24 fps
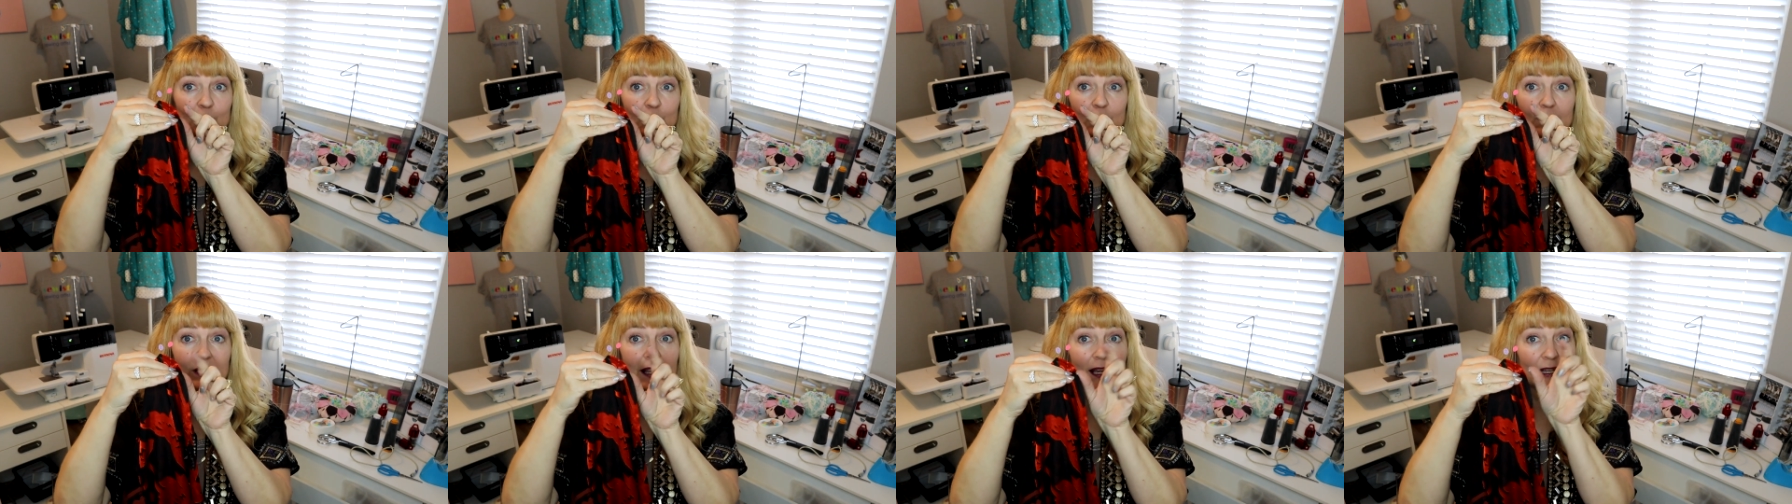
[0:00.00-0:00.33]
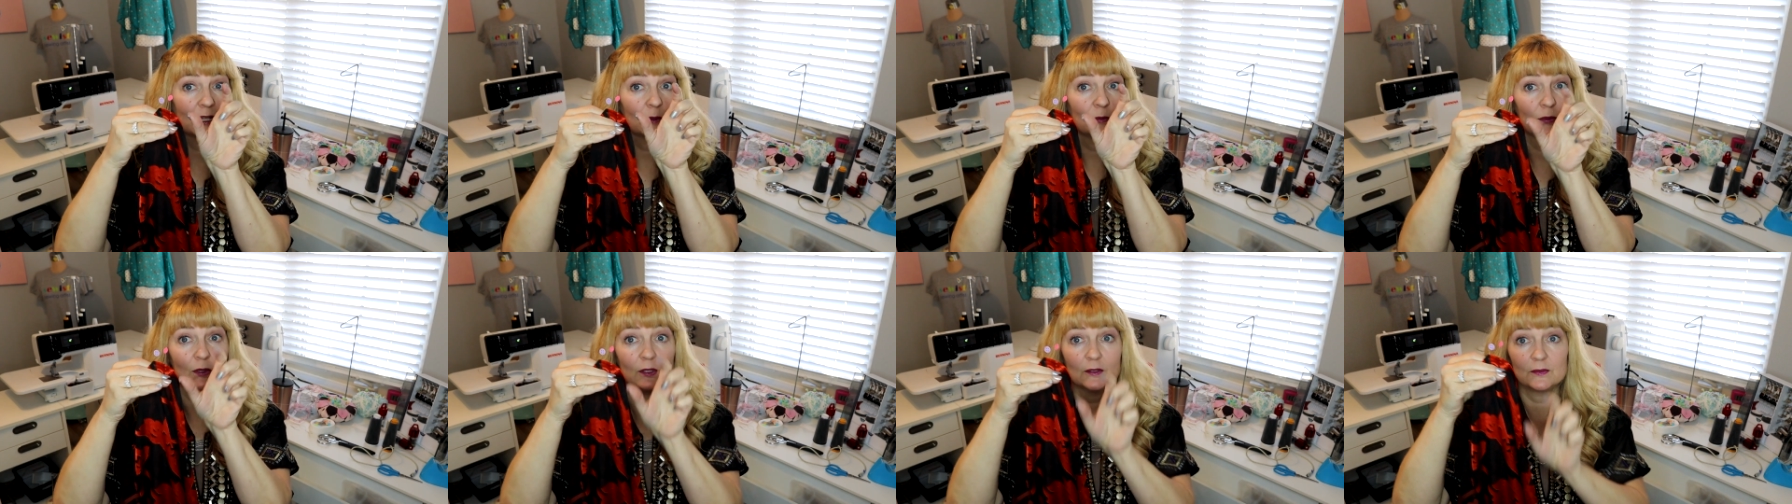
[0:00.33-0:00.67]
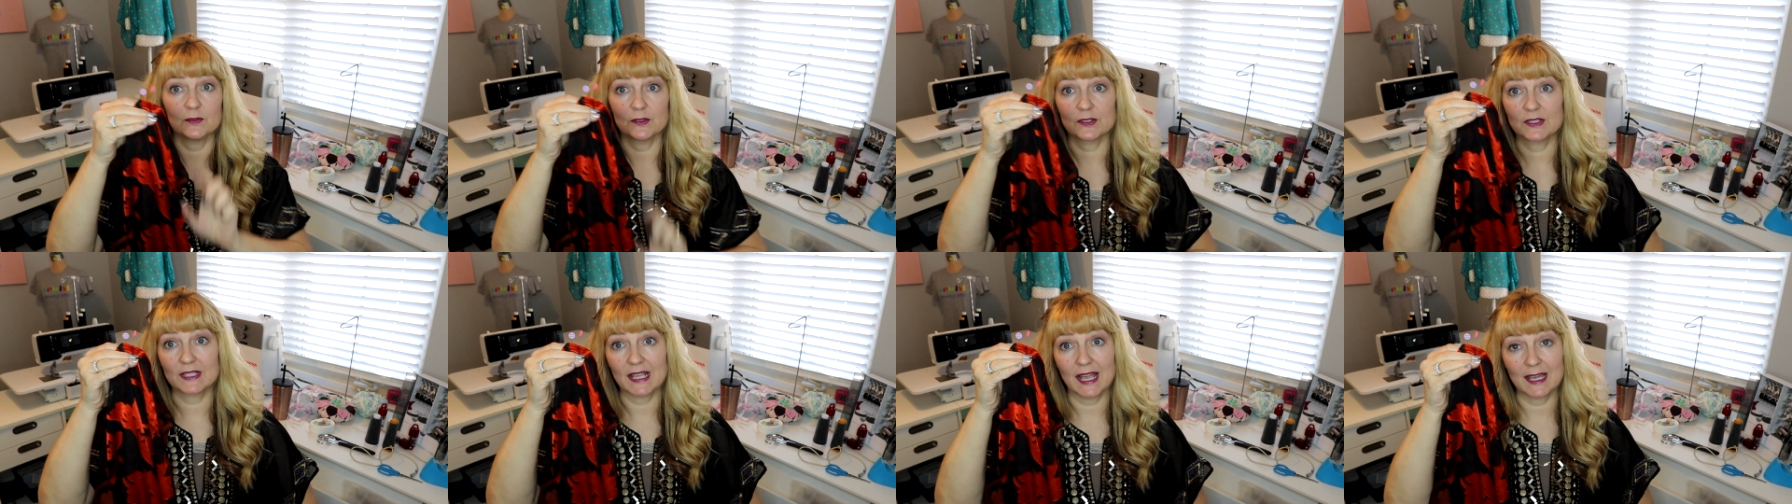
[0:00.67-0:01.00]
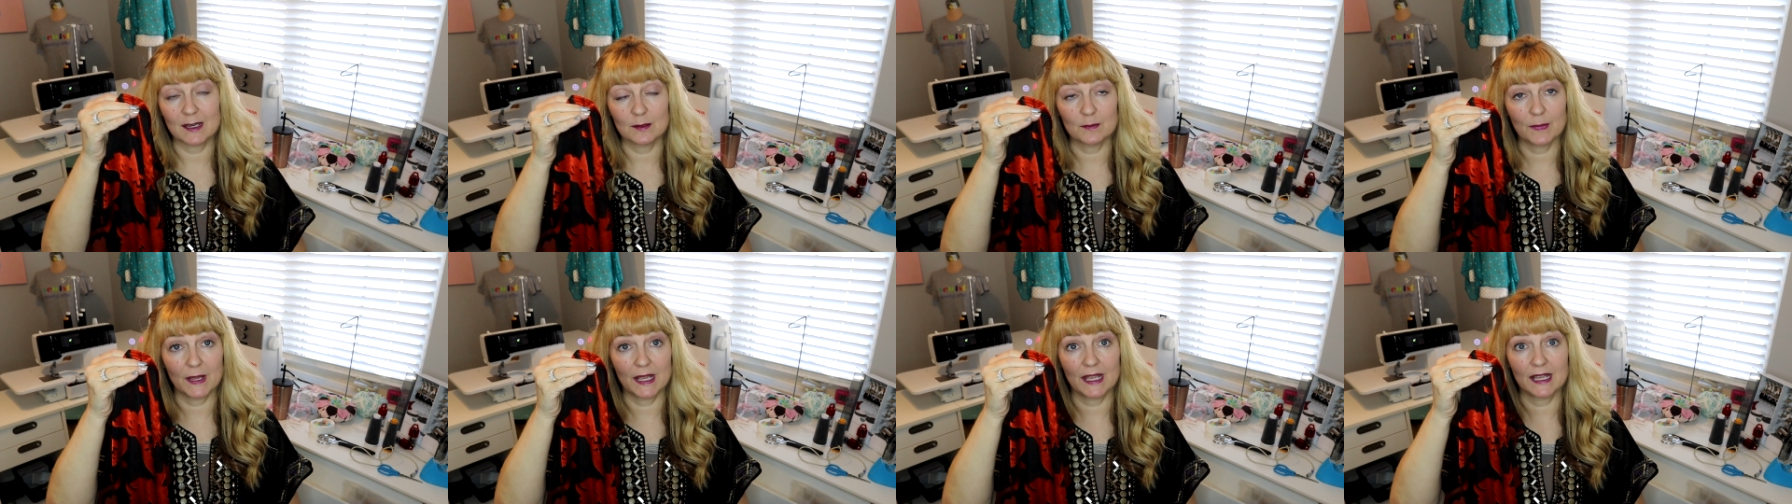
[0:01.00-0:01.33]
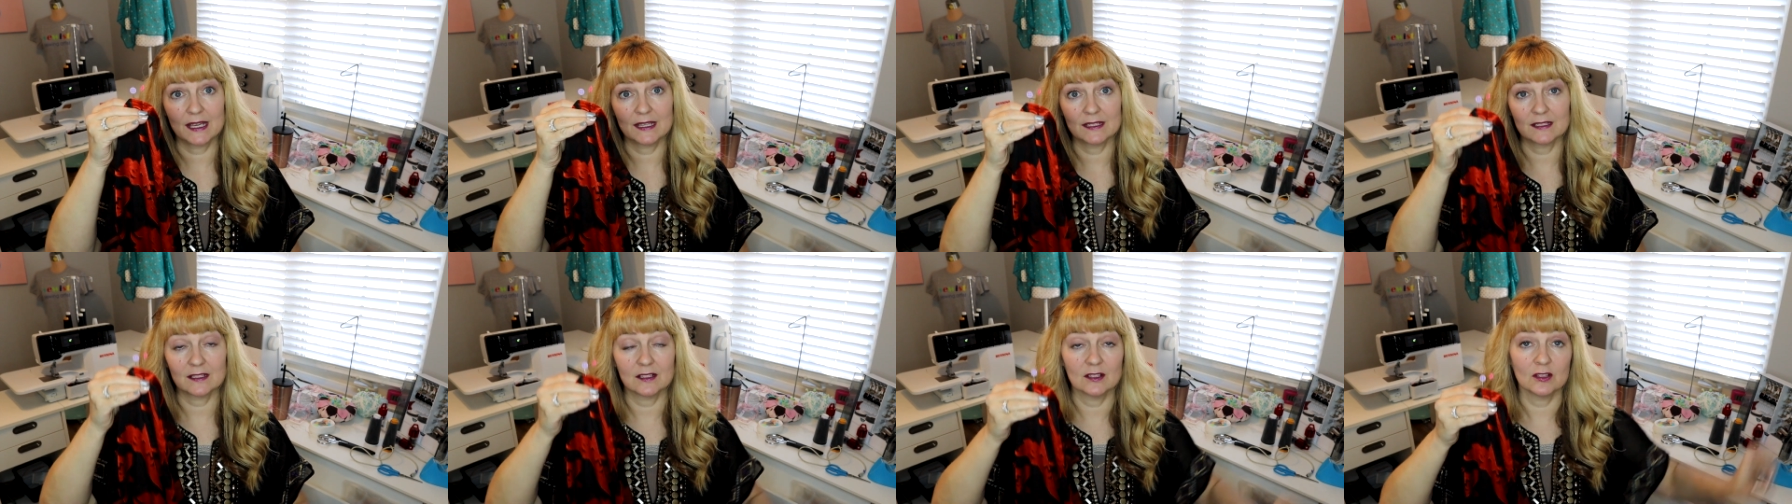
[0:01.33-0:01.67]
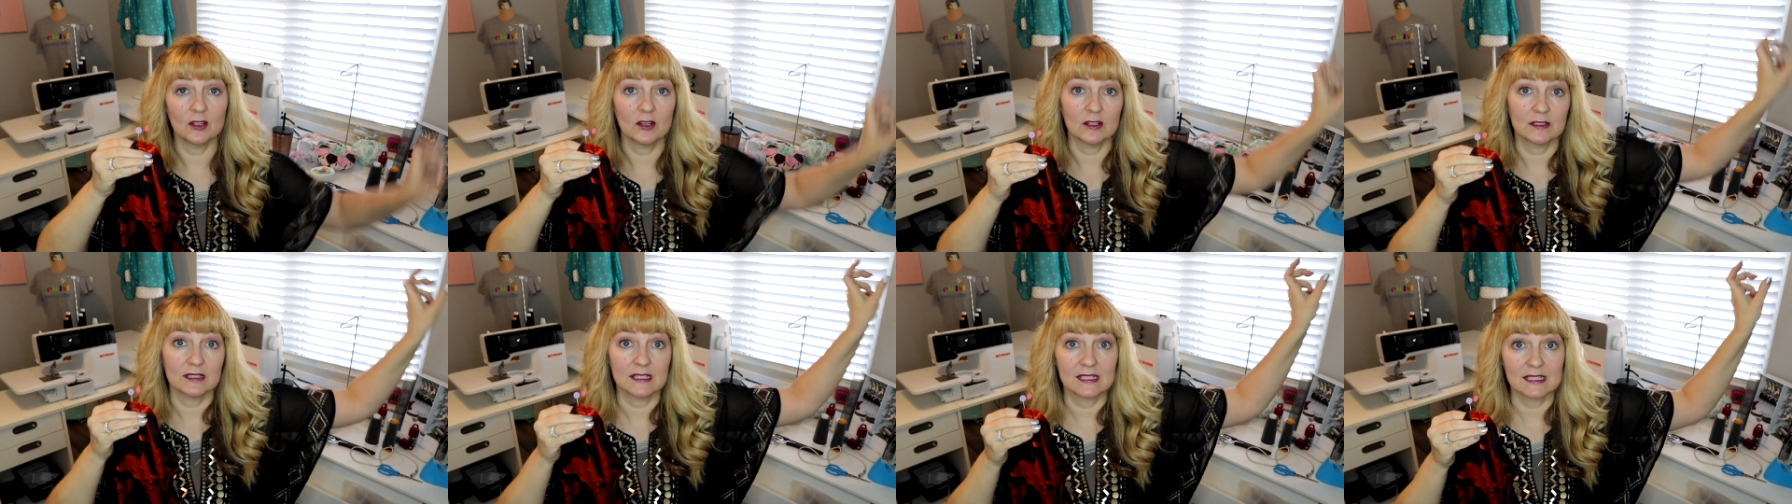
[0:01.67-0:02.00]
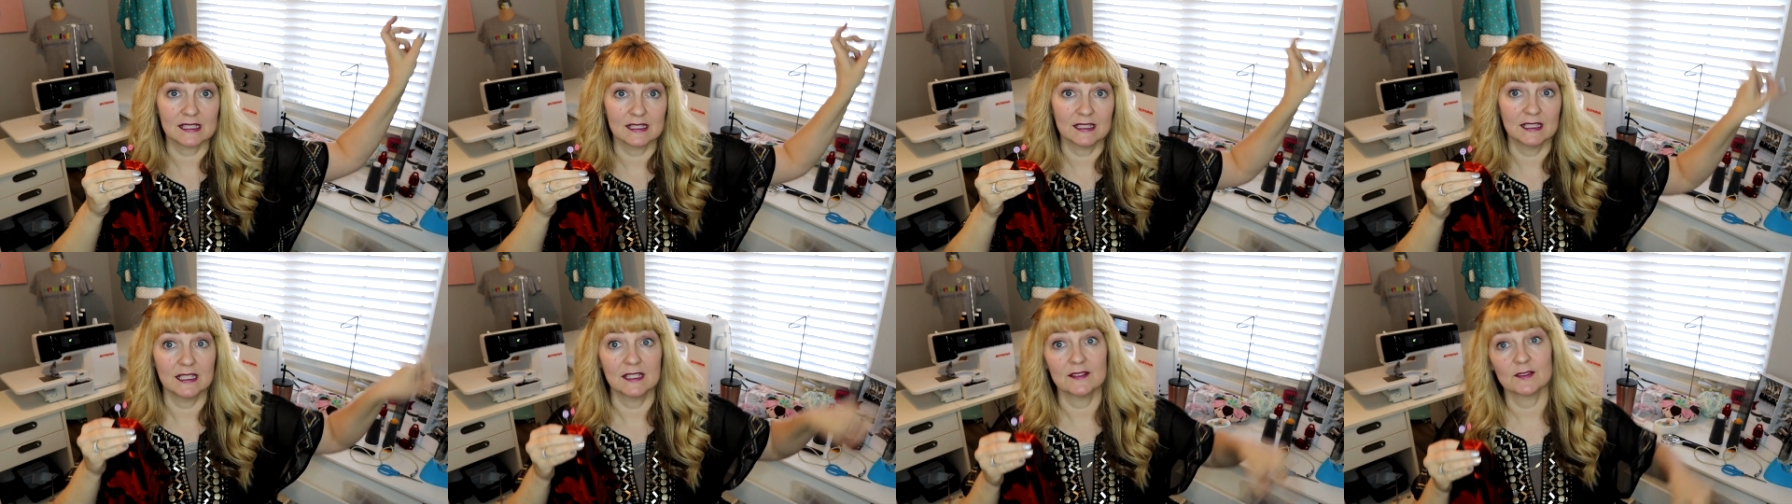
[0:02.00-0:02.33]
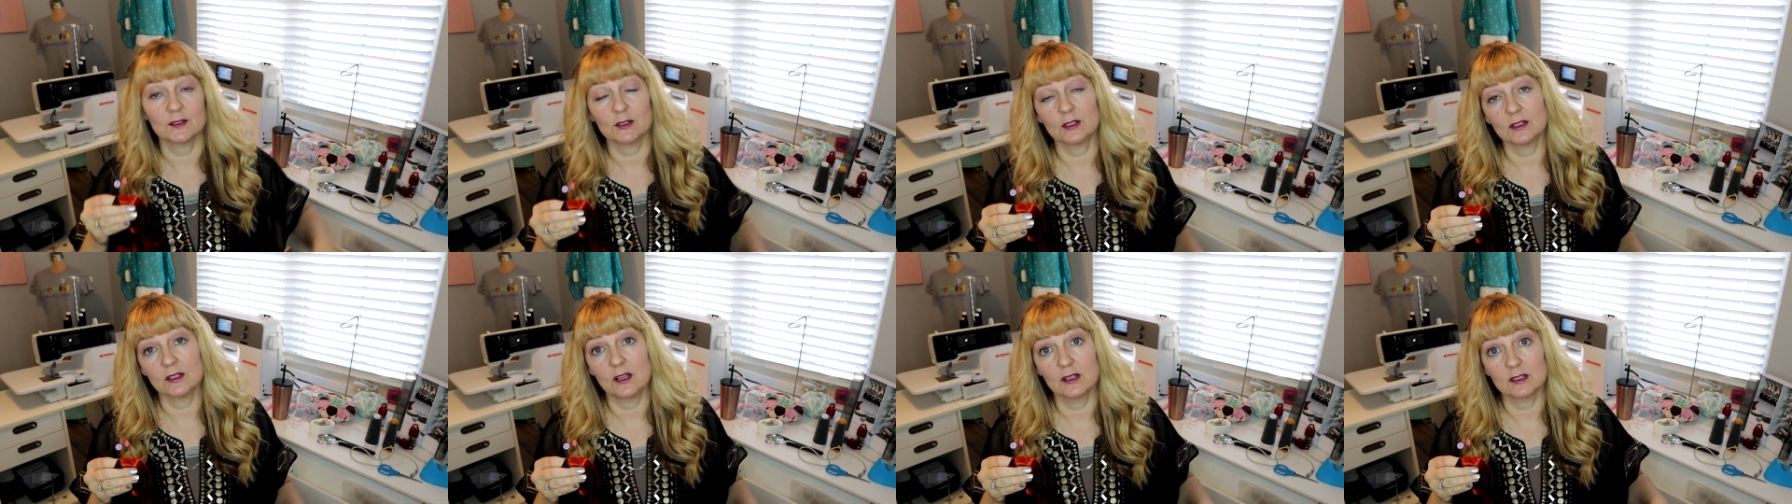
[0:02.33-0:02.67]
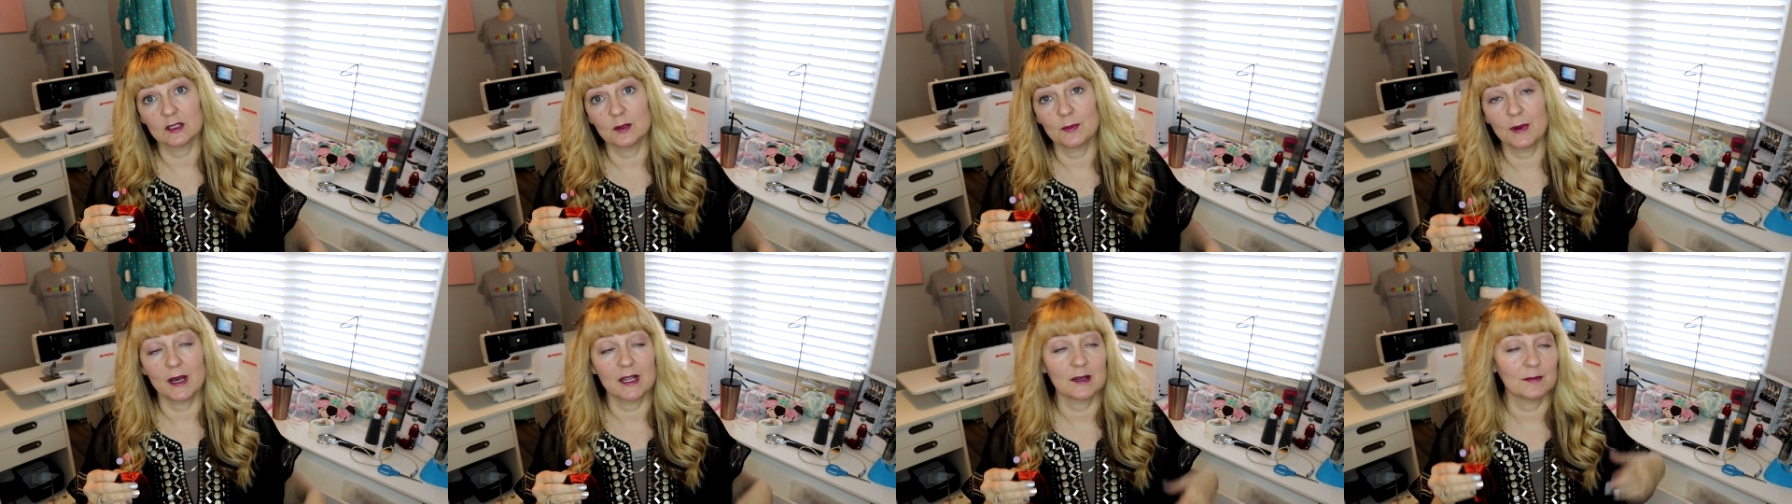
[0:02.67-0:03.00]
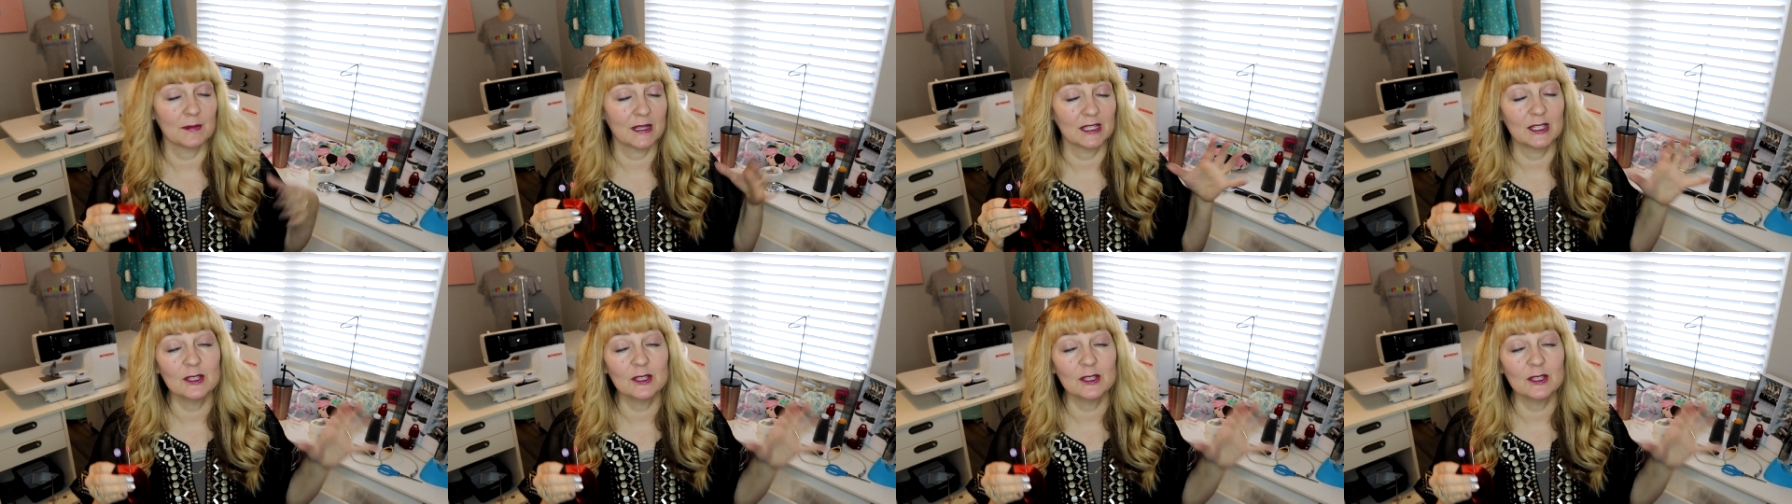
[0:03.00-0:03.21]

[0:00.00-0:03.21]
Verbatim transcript: put like a beautiful satin band along the sleeve or along the bottom.